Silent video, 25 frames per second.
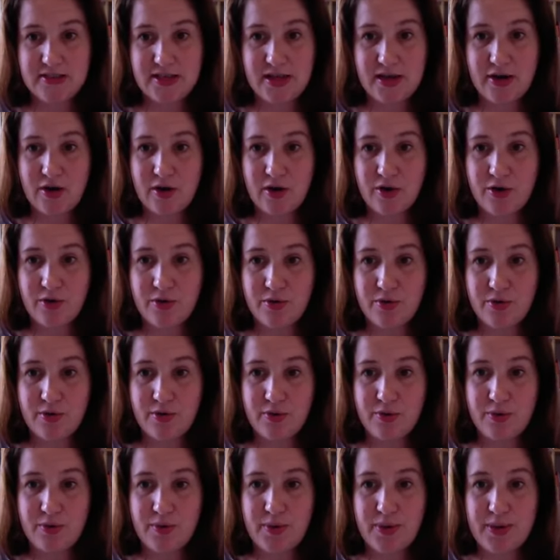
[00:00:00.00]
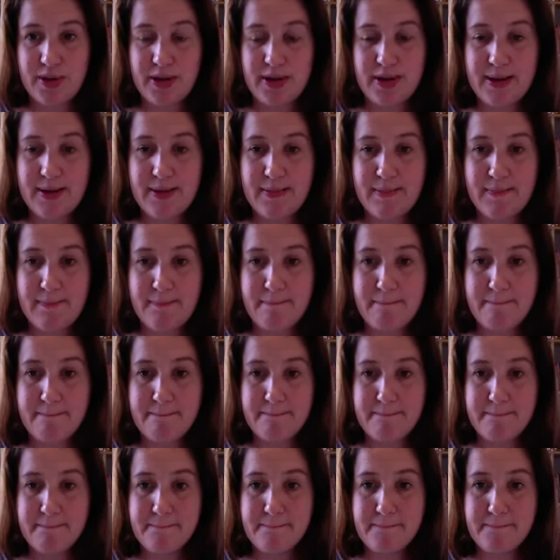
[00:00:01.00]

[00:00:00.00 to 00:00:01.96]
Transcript: that whole um,